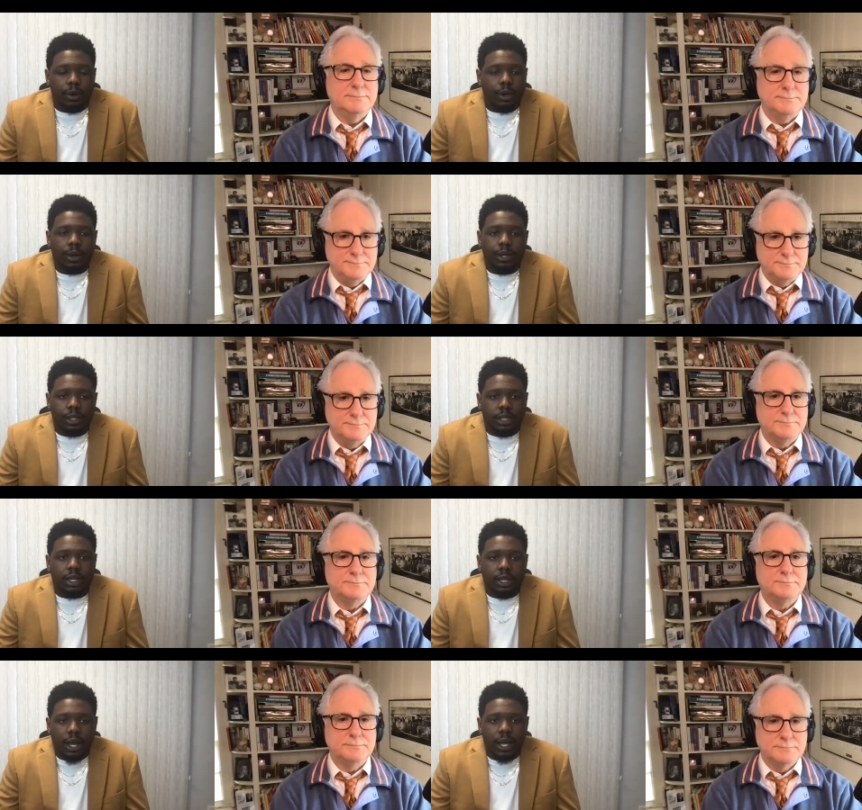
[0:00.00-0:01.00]
Speaker 1: we're, we're going to see
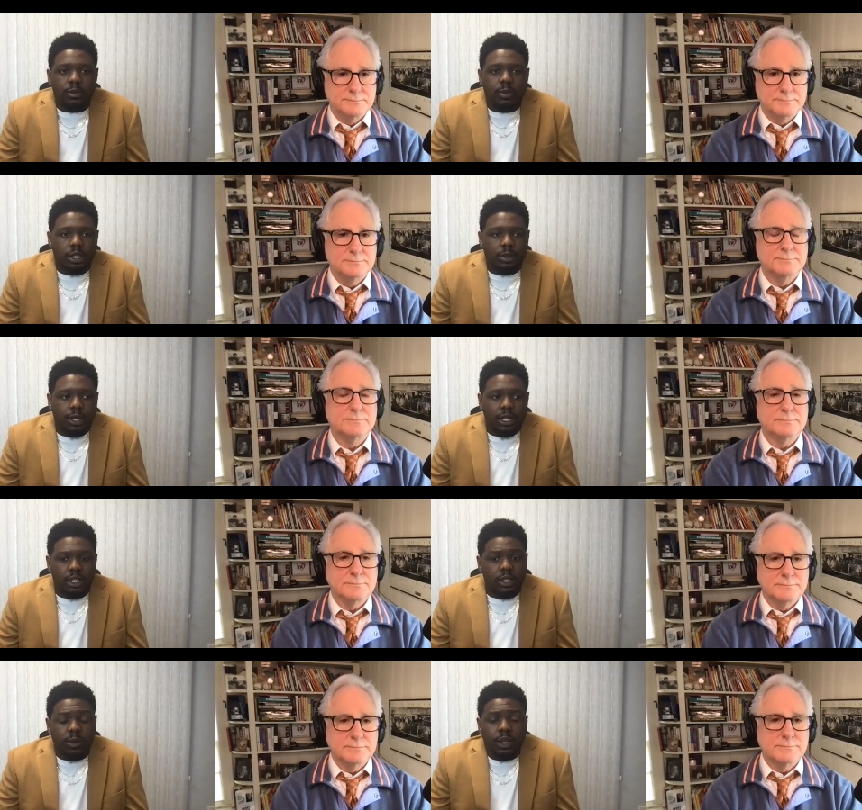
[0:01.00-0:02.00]
it a lot, especially because
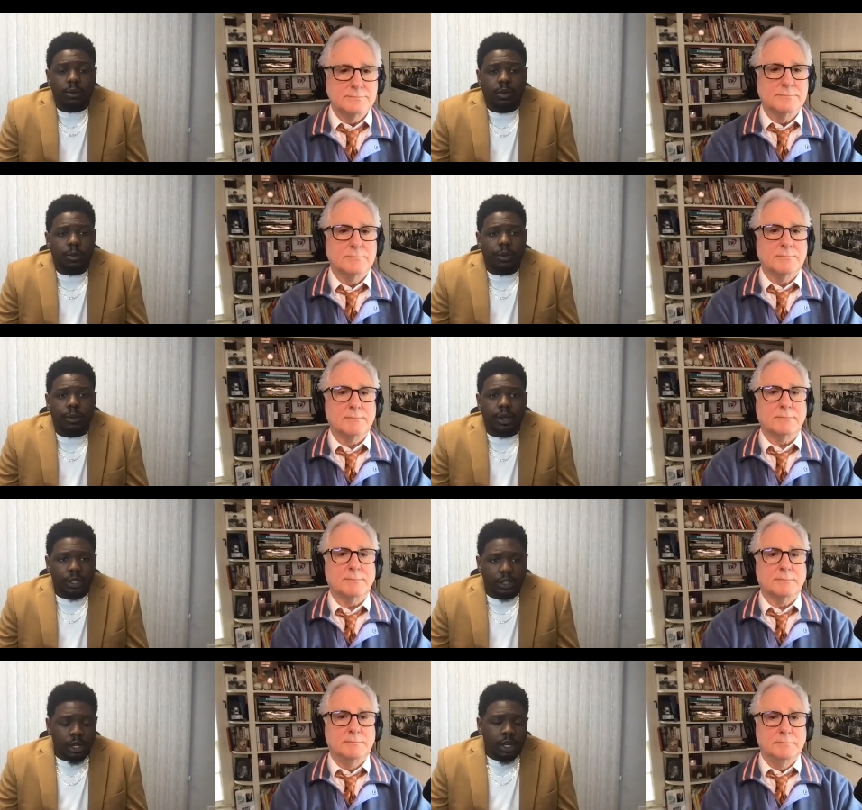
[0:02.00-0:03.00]
just being a property
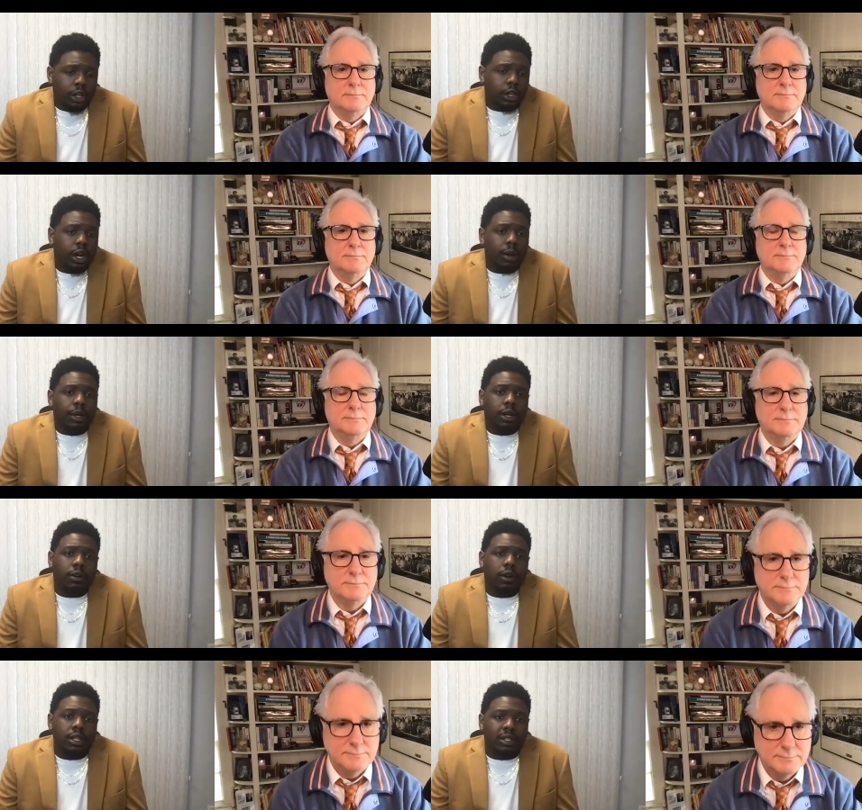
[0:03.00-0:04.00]
manager, you're coming
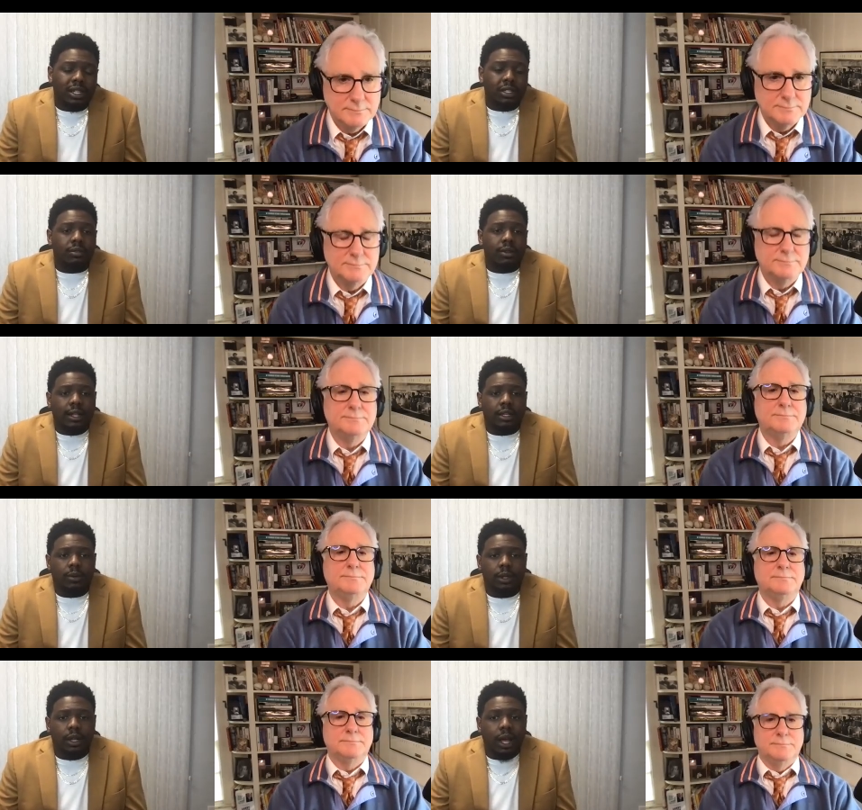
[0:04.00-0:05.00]
across and interacting
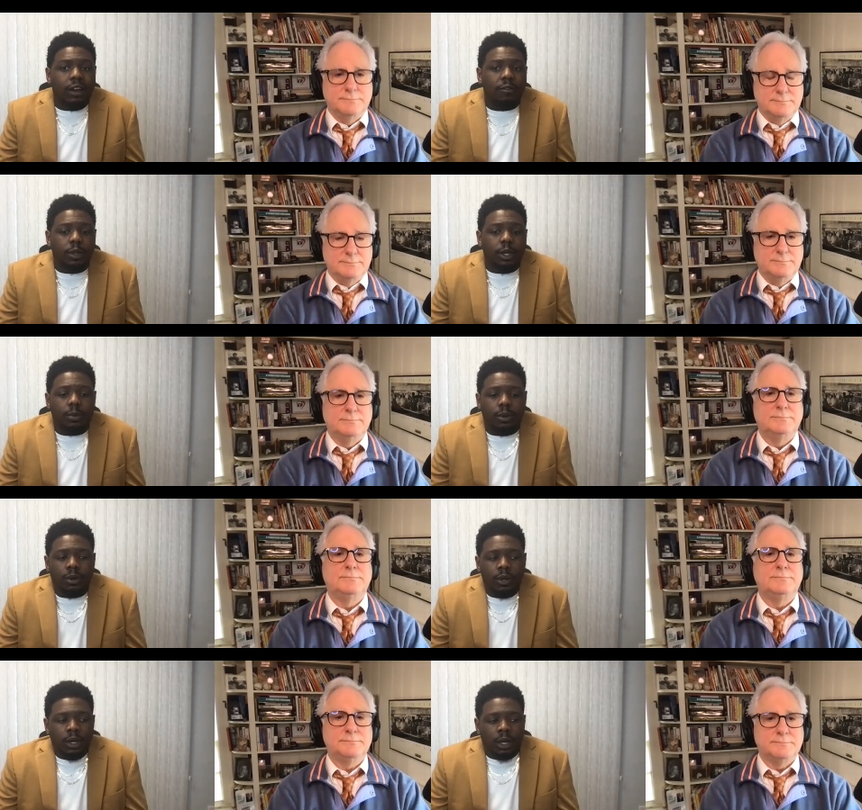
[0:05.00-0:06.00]
with a lot of
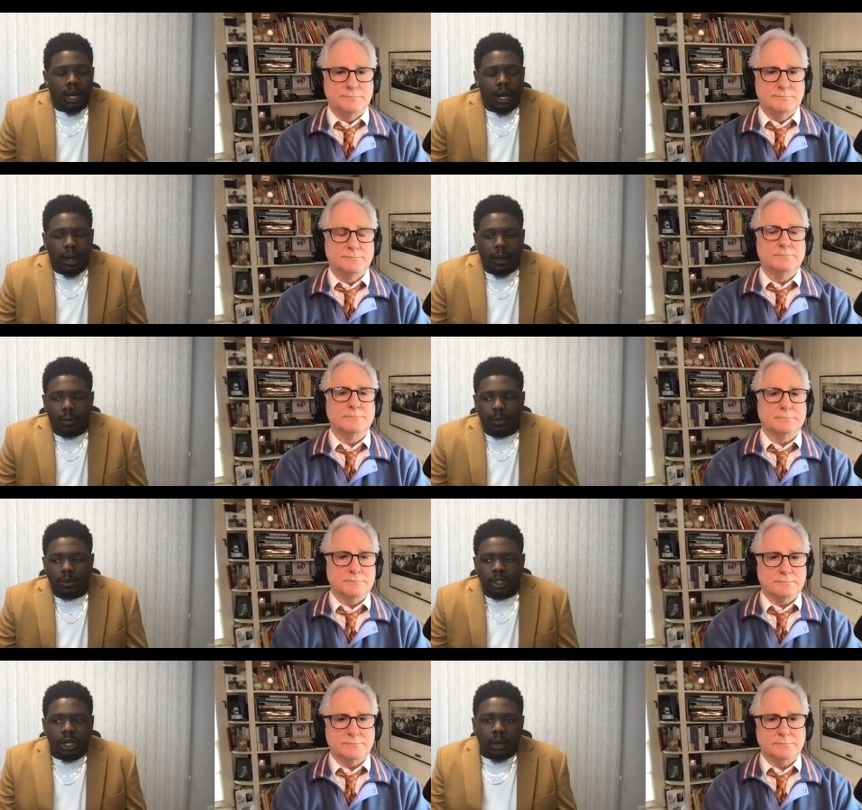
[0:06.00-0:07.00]
people, um,
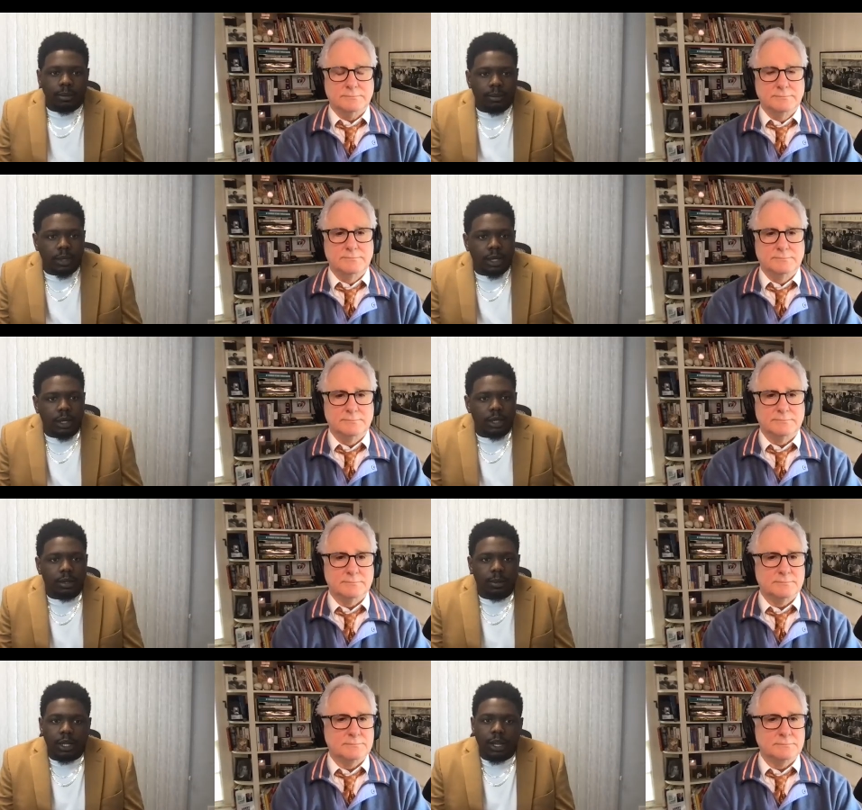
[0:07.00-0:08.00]
some in an
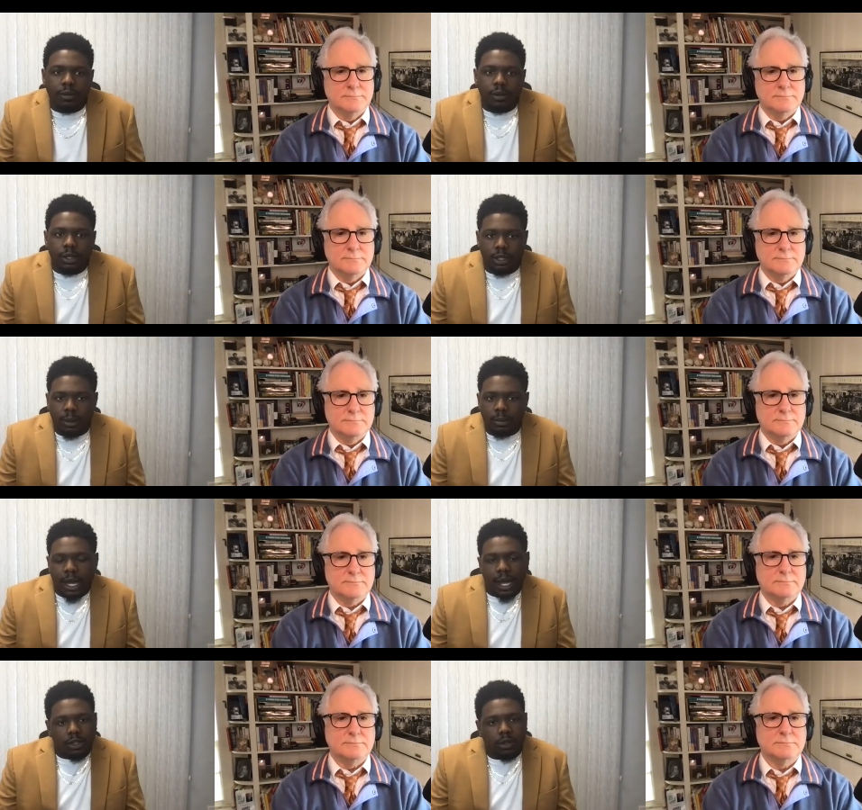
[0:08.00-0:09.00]
intimate level and some
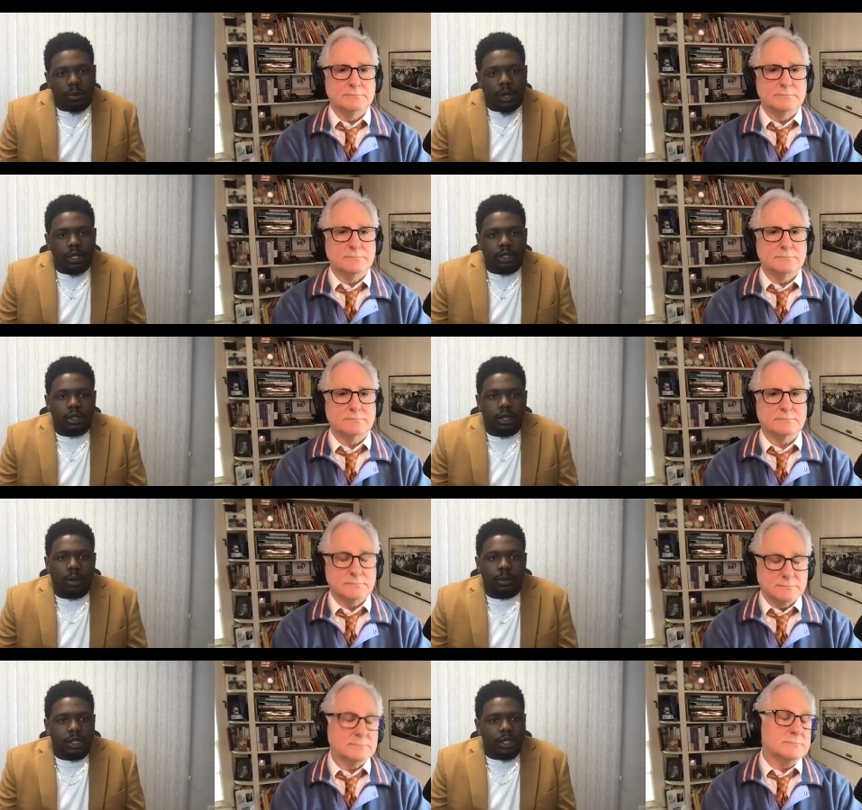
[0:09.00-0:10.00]
not so much.
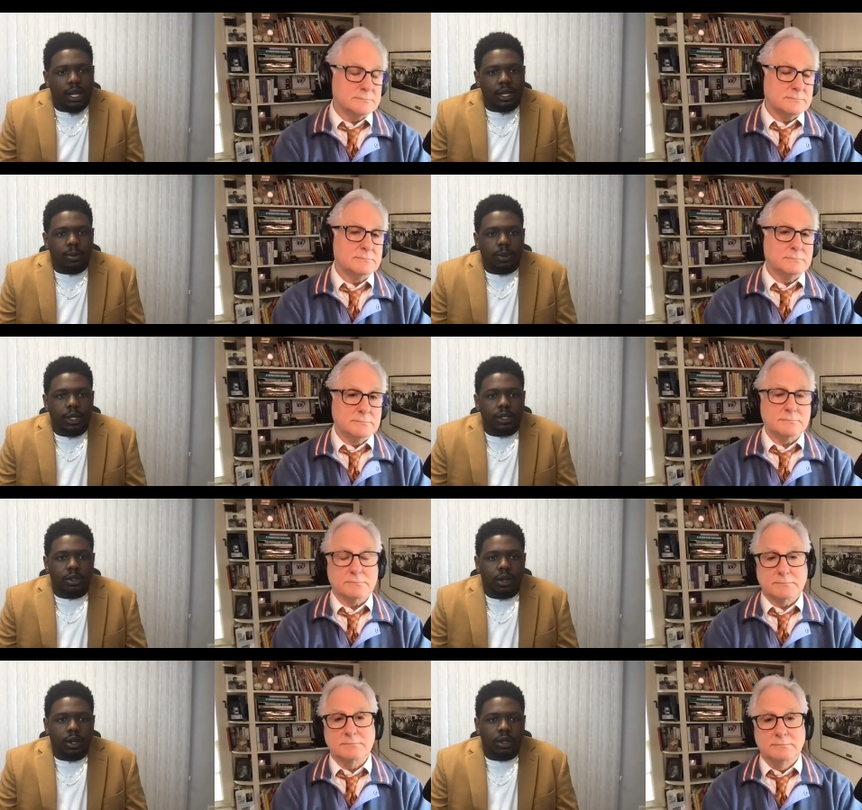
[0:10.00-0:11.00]
Um, it just kind of depends
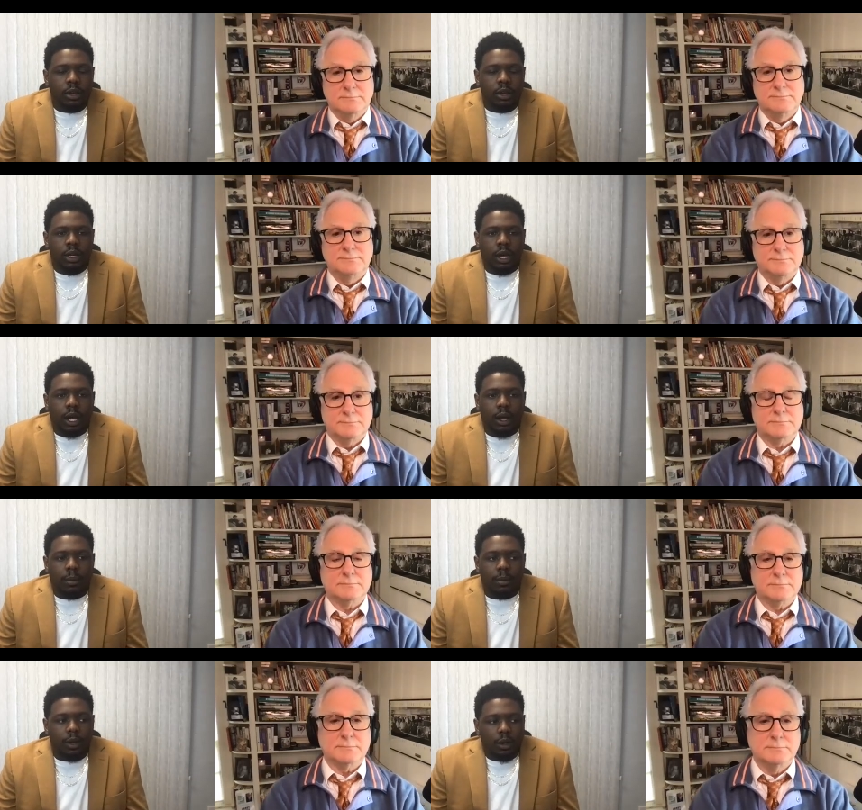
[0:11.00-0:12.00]
on,
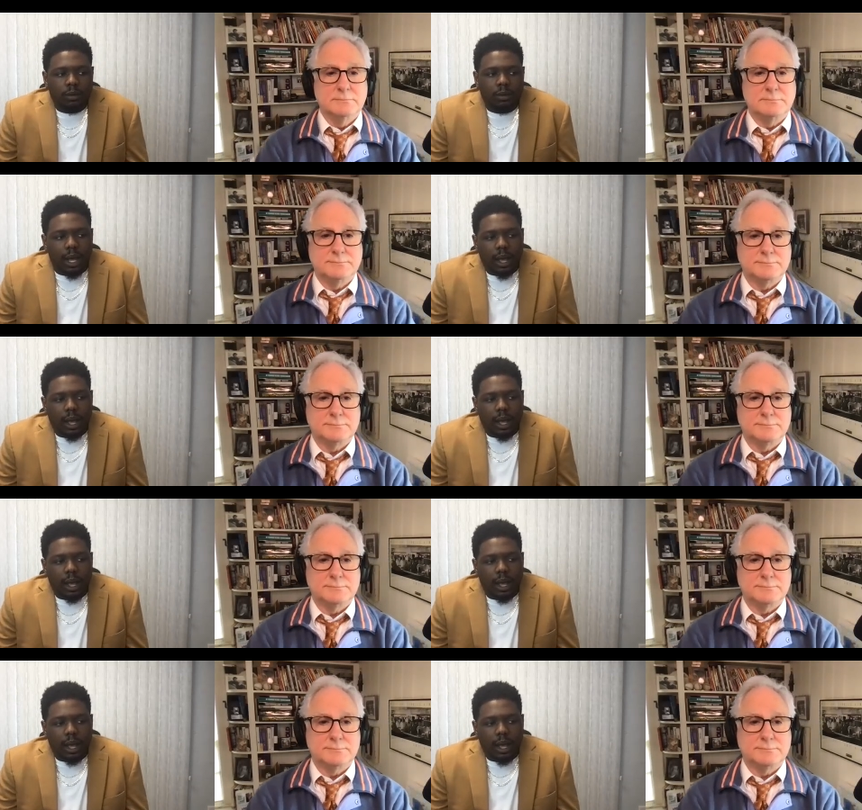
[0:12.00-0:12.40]
um, you know,